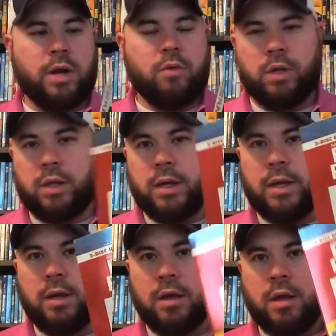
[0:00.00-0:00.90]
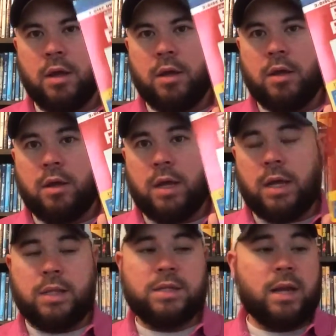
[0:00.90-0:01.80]
I really like. And
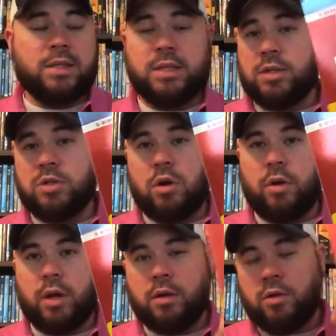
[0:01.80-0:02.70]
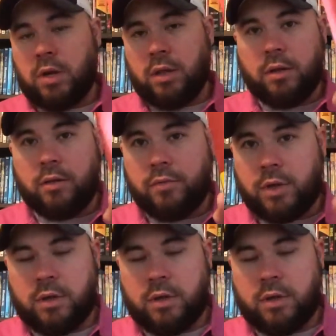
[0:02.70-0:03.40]
it's got Aziz Ansari in it, who I love.